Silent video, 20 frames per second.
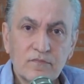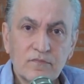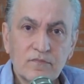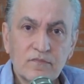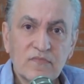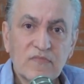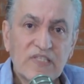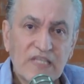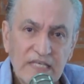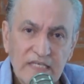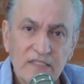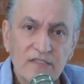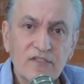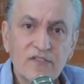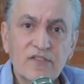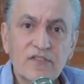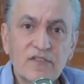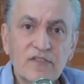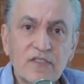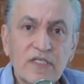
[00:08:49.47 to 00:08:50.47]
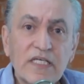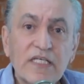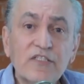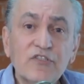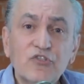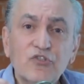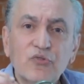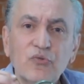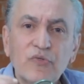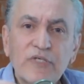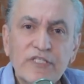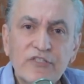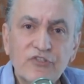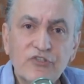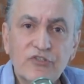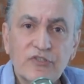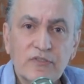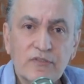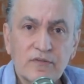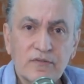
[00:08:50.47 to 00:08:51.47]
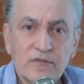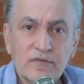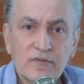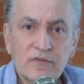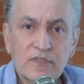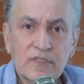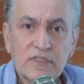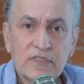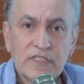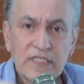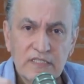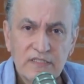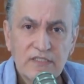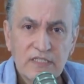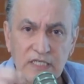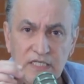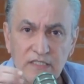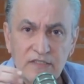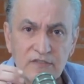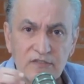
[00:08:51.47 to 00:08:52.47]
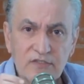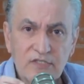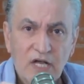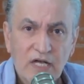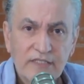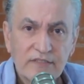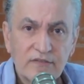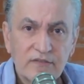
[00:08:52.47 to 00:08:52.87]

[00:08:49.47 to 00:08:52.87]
This intuition, this insight,